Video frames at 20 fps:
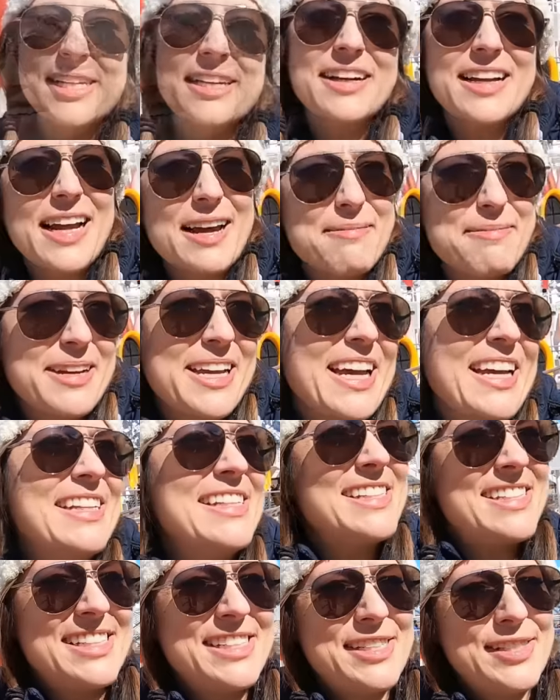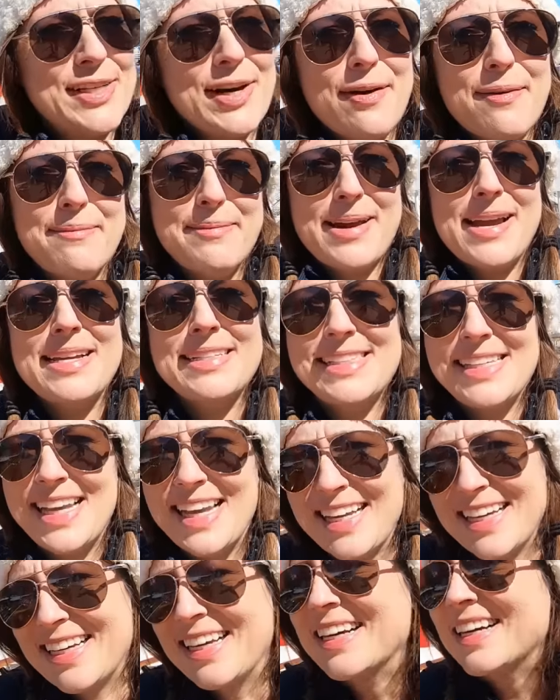Tearing up again. It's just so
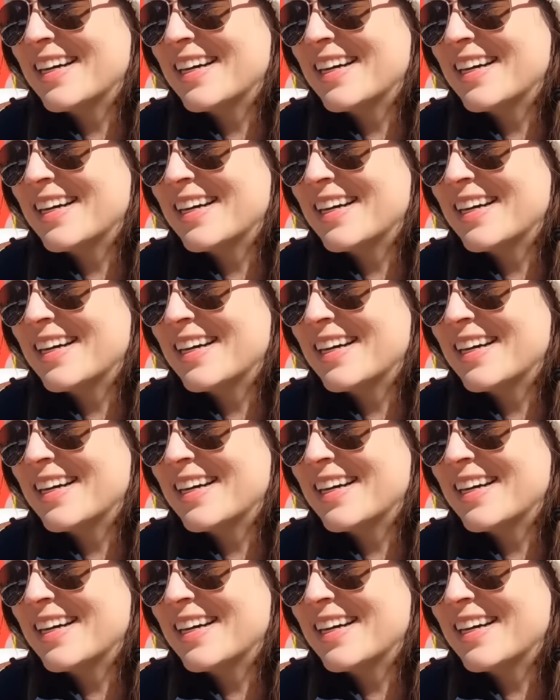amazing.